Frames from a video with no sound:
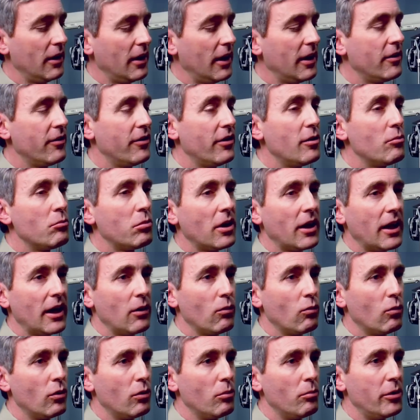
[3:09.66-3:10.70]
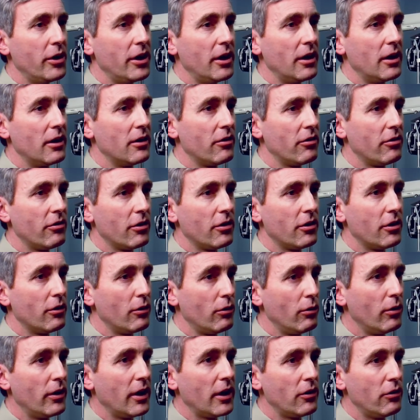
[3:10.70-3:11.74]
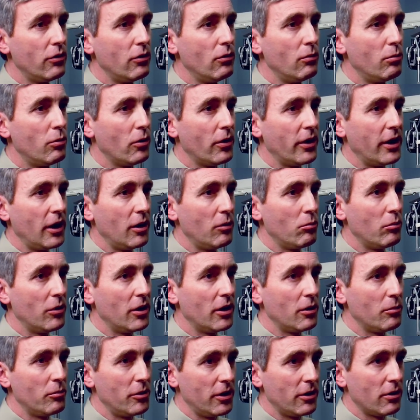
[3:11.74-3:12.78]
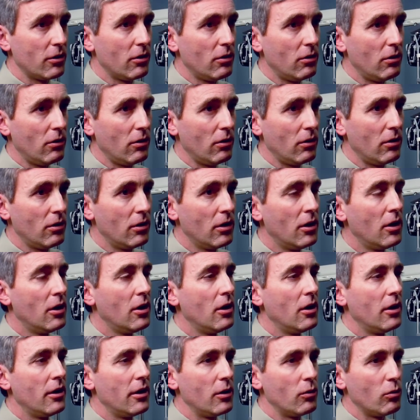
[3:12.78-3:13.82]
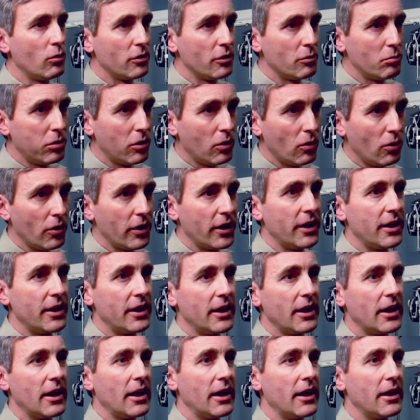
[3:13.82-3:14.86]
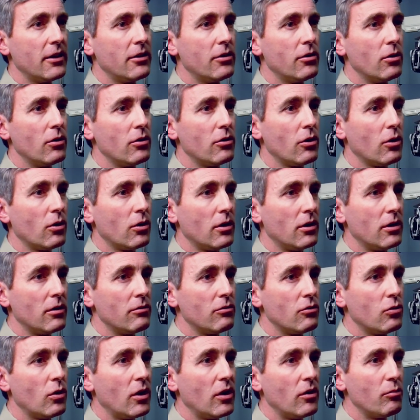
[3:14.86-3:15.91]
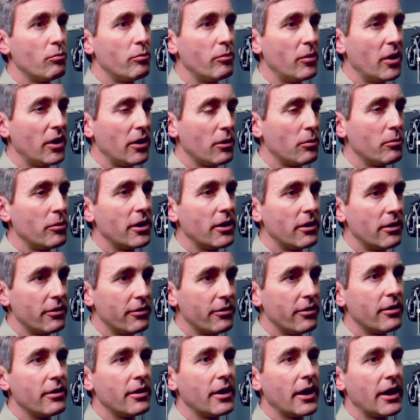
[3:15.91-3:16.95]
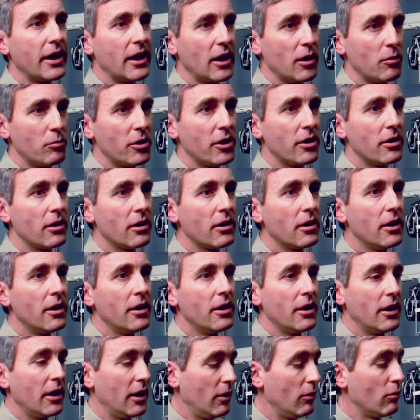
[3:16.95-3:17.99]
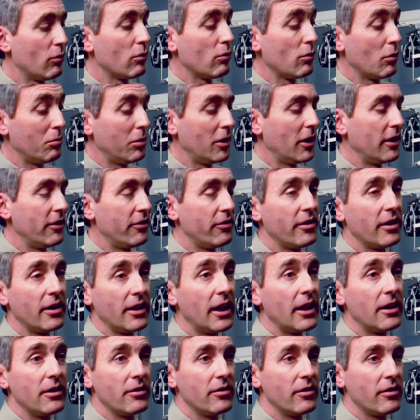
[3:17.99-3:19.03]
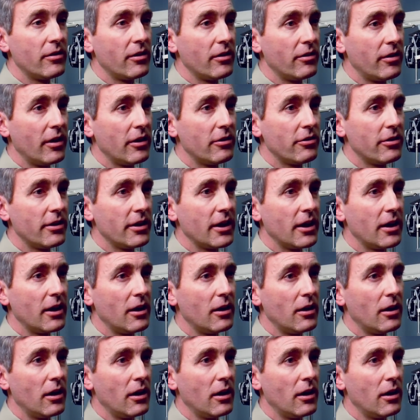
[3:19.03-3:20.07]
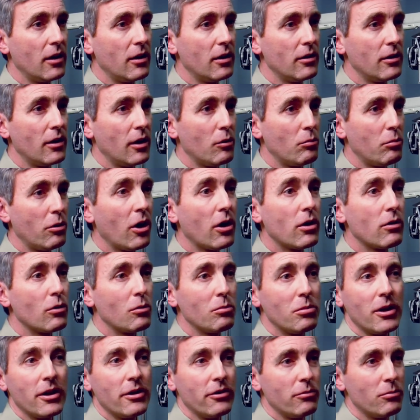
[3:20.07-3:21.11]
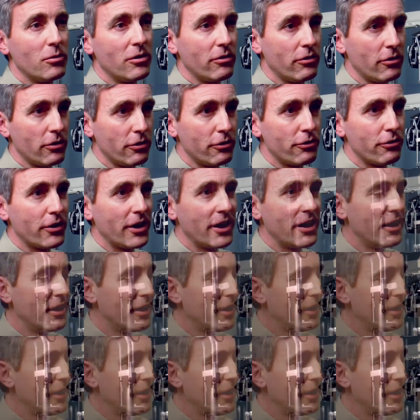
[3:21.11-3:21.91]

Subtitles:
lens implant will be inserted through that 2.8 millimeter hole that will deploy in the eye to a total of 12 millimeters in diameter. And it will replace the lens. It's essentially a part replacement surgery.